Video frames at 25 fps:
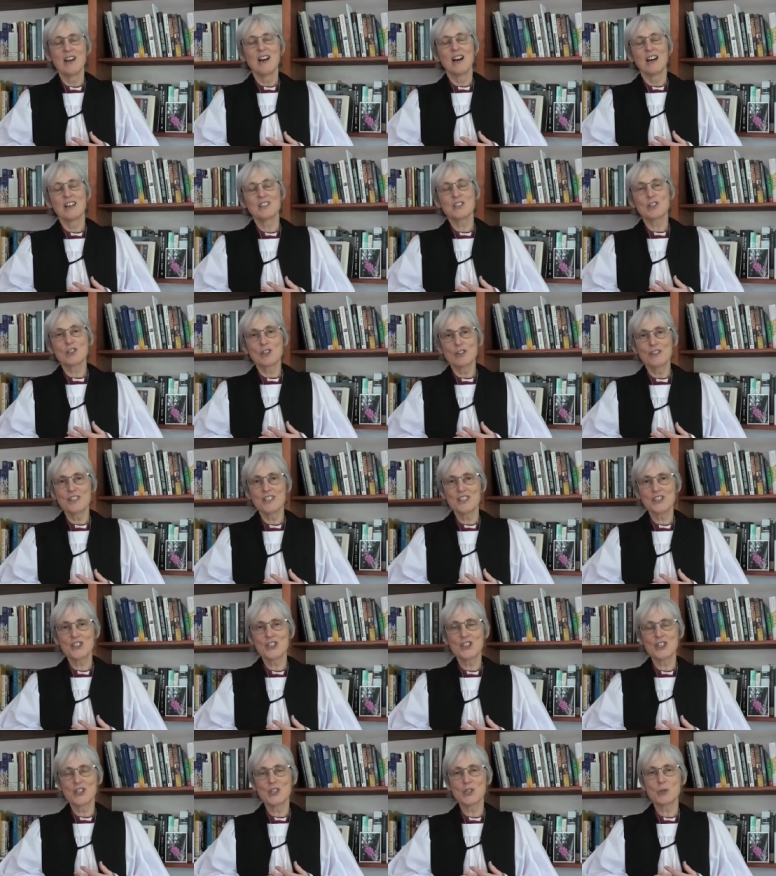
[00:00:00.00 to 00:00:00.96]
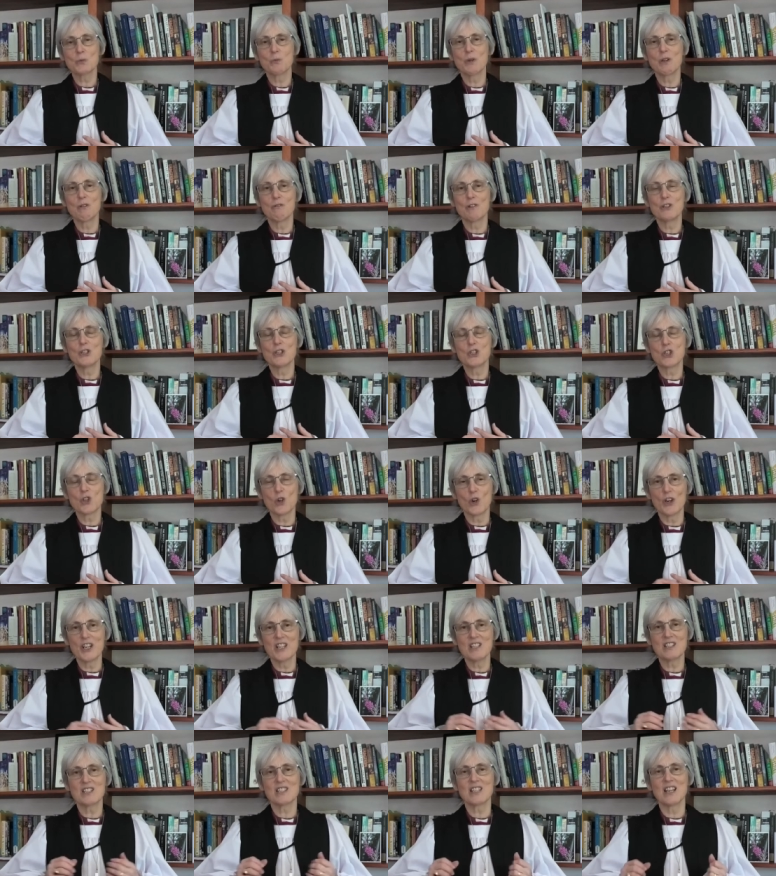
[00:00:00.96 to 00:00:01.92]
As Christians, we
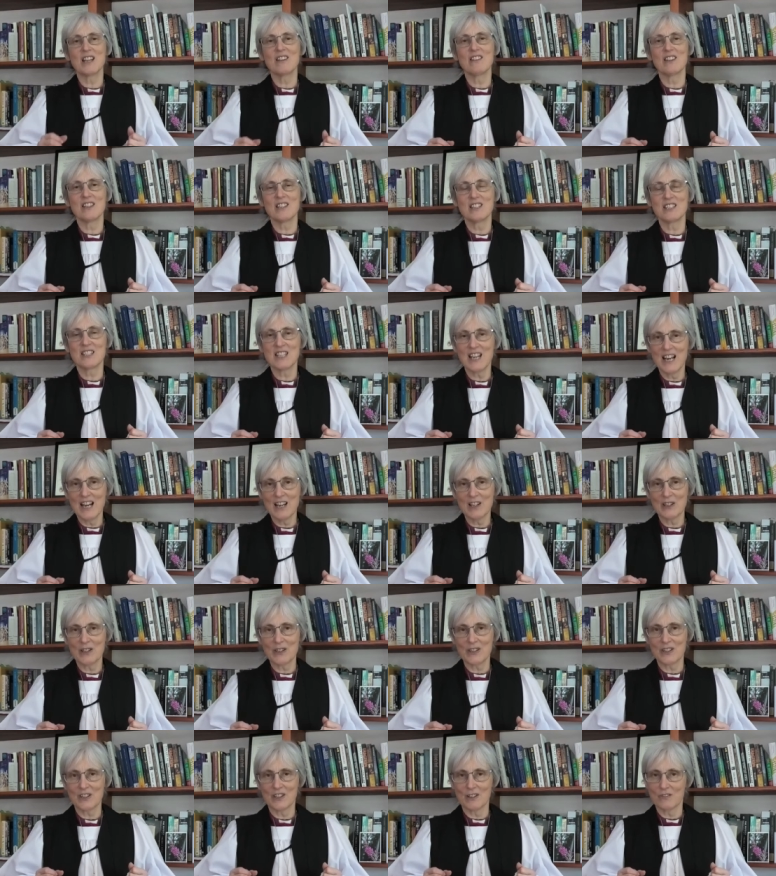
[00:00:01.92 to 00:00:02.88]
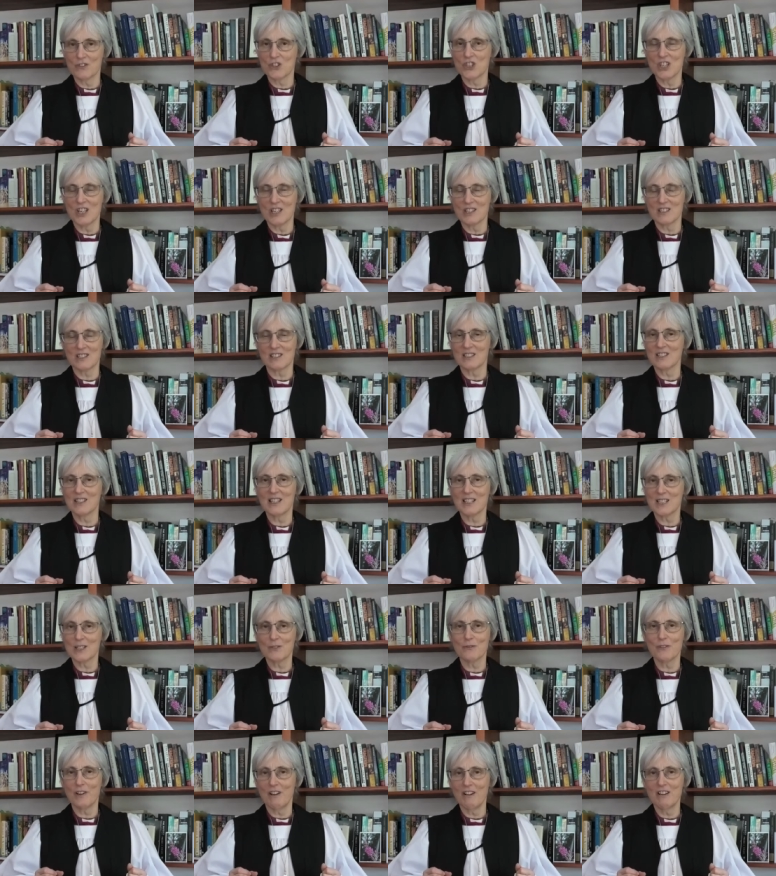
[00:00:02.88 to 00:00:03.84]
rejoice in the death of Jesus, and that's
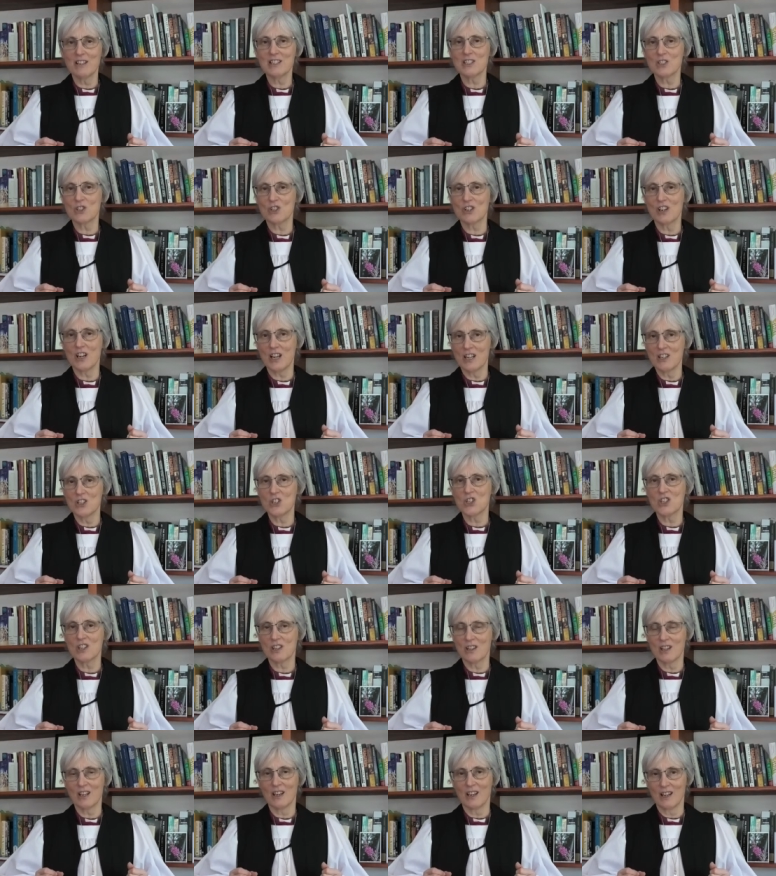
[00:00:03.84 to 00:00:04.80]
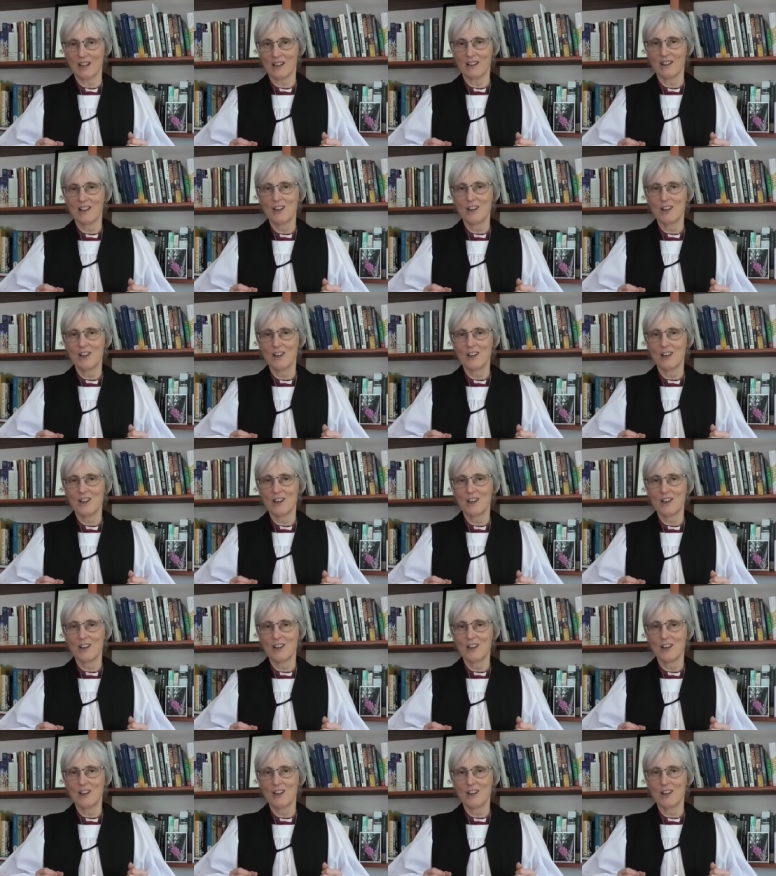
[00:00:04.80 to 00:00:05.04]
a very strange thing.